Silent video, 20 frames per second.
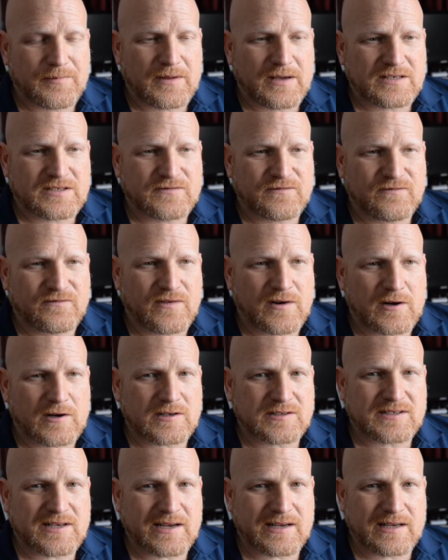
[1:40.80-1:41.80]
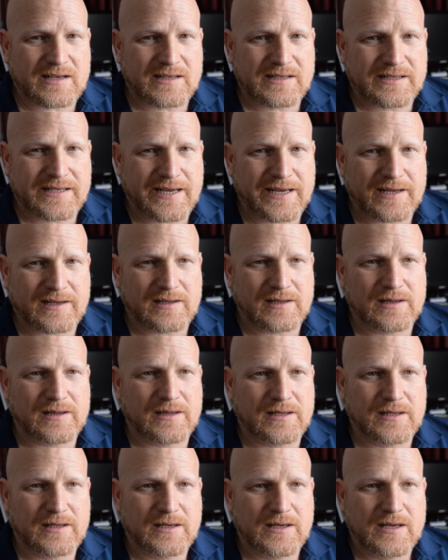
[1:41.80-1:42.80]
As far as I can
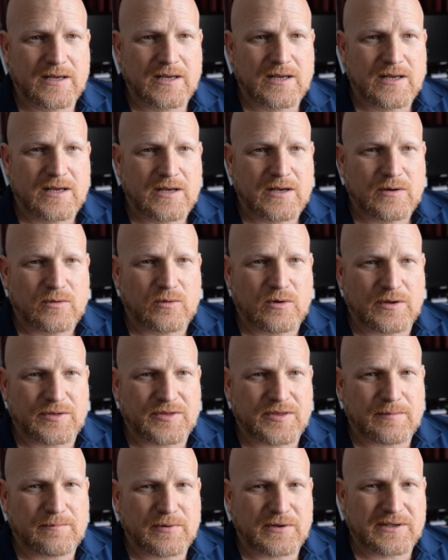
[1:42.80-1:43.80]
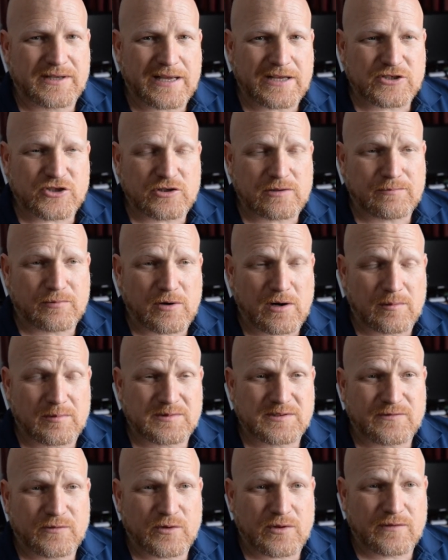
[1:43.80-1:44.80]
tell, what the potential
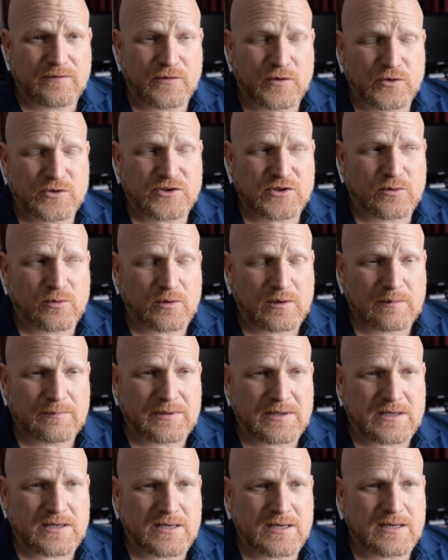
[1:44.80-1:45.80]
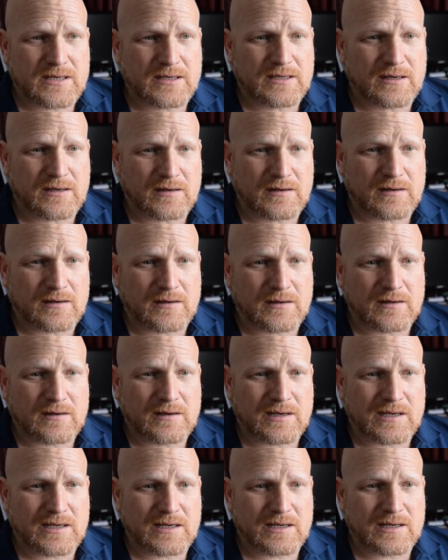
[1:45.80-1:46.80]
problems for the future will be
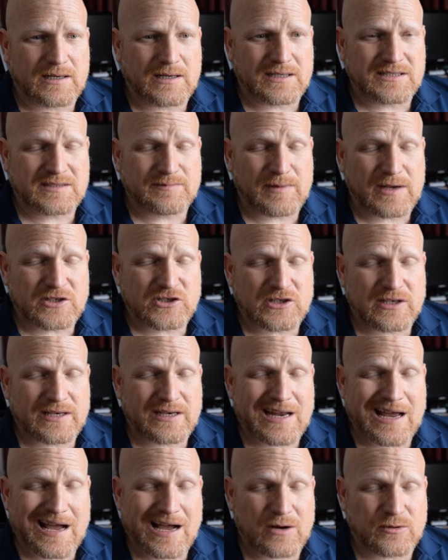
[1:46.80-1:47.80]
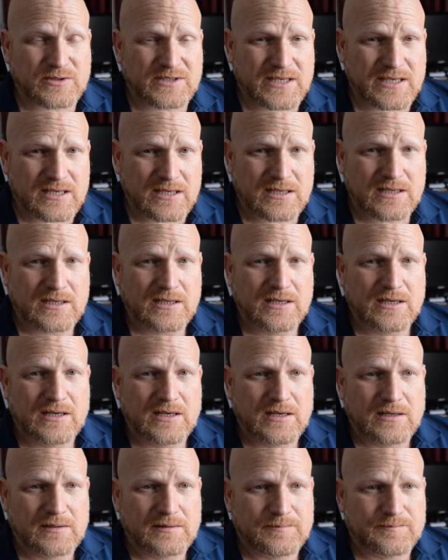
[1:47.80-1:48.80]
are especially in housing,
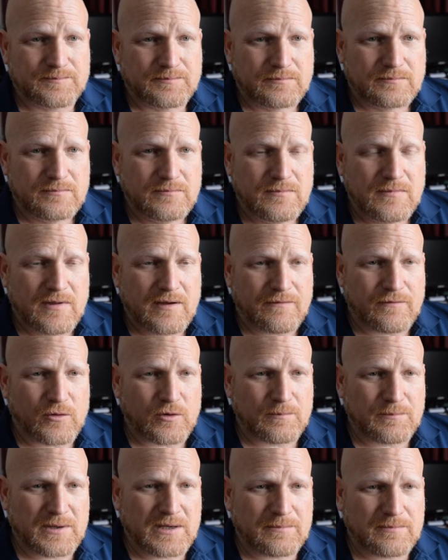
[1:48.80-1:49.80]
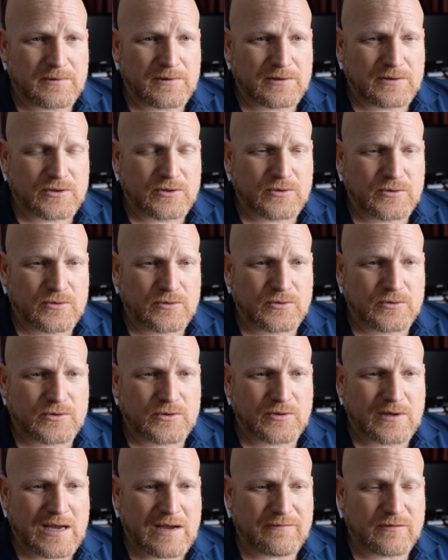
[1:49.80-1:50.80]
for people to
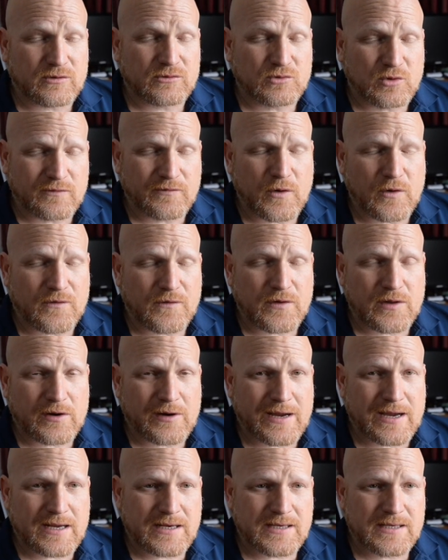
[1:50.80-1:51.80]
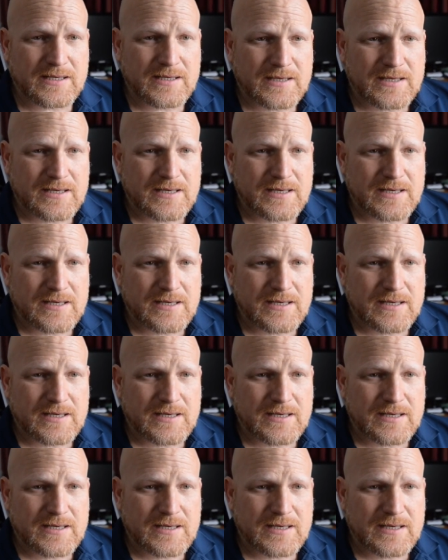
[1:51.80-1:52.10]
have a roof over their head,